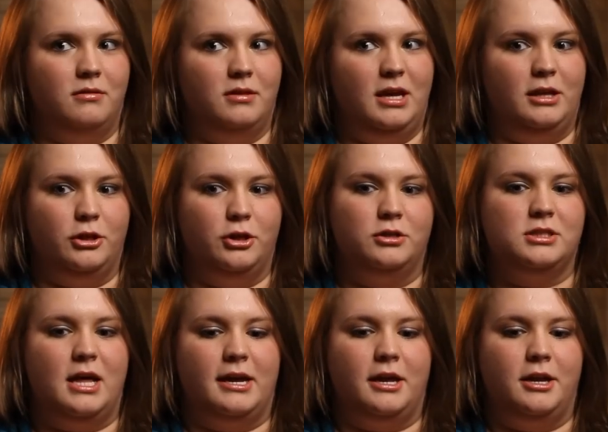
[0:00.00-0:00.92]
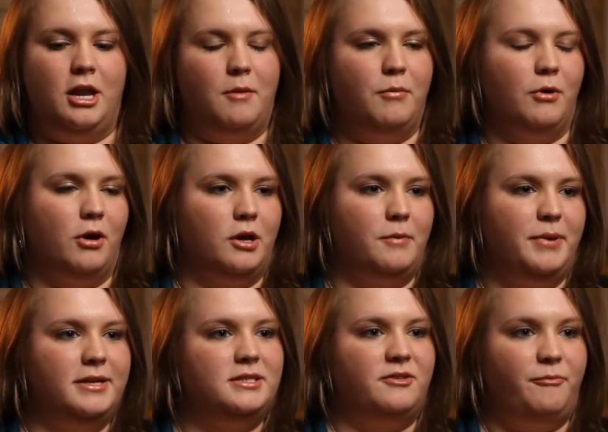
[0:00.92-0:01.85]
It looks like a number on a
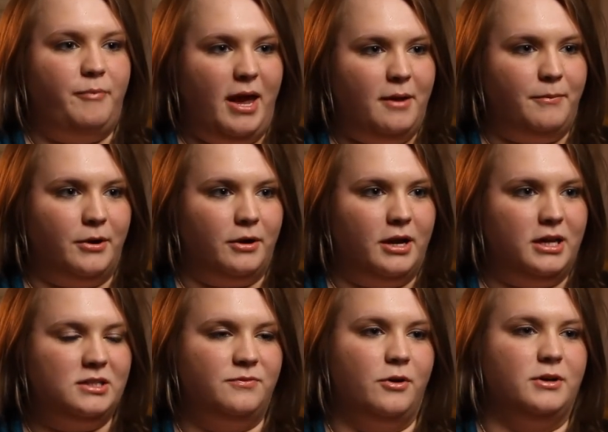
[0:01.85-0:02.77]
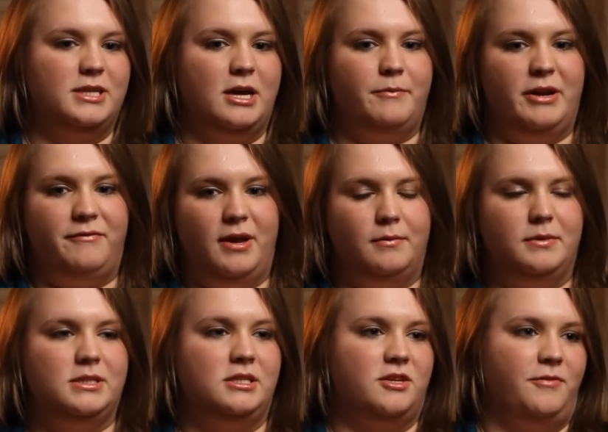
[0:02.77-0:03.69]
piece of paper as far as how many
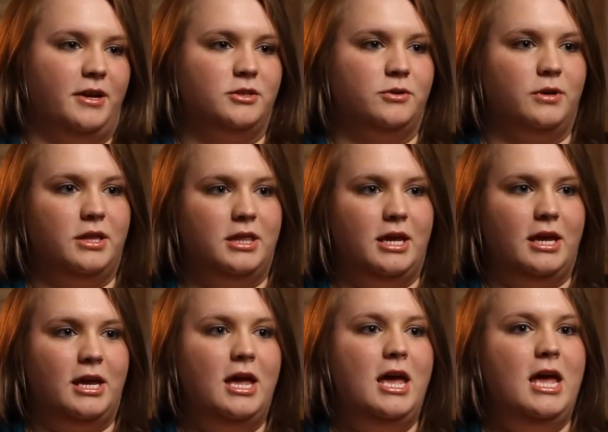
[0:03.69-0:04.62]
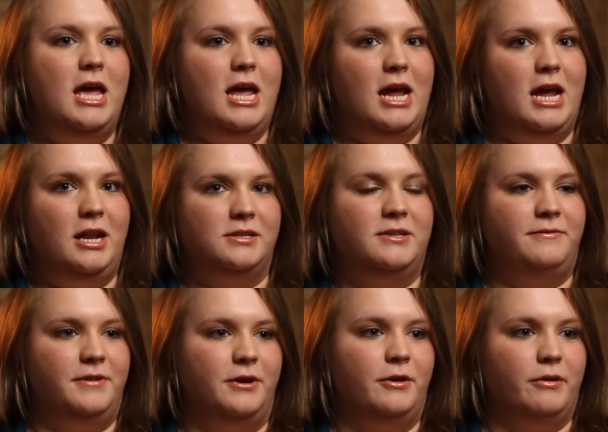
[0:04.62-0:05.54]
families this affects or anything. It is a
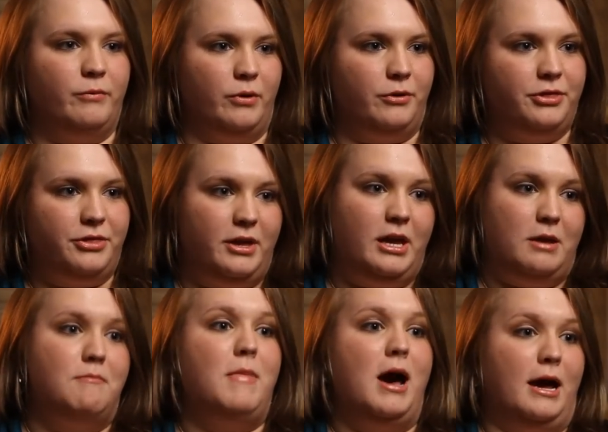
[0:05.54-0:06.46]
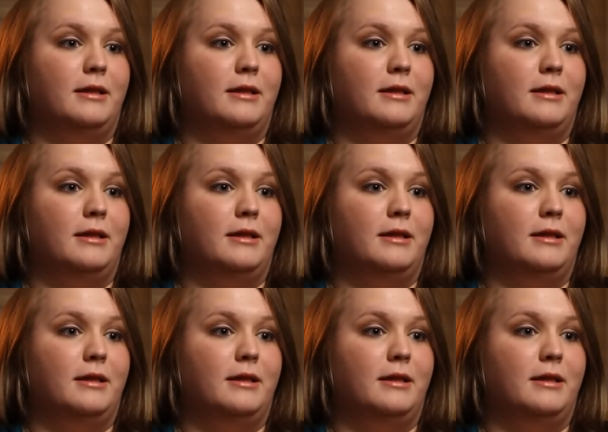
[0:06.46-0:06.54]
very real thing in my